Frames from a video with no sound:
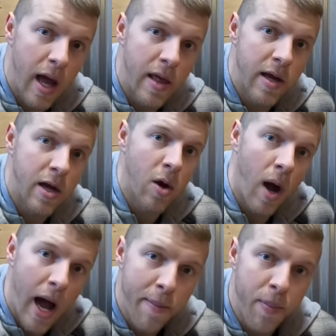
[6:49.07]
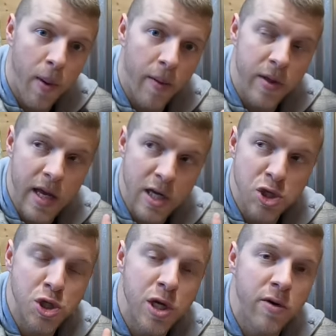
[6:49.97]
and then go up on the
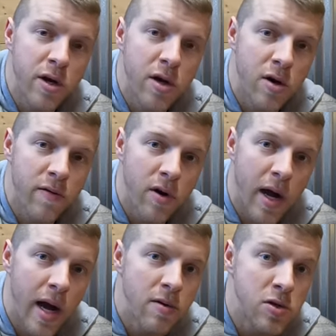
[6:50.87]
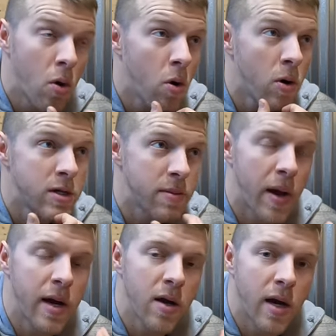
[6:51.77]
exterior of your house, or
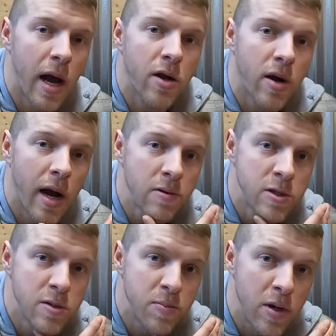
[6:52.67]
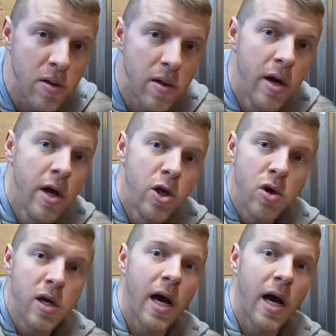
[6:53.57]
depending on how your house is built, you can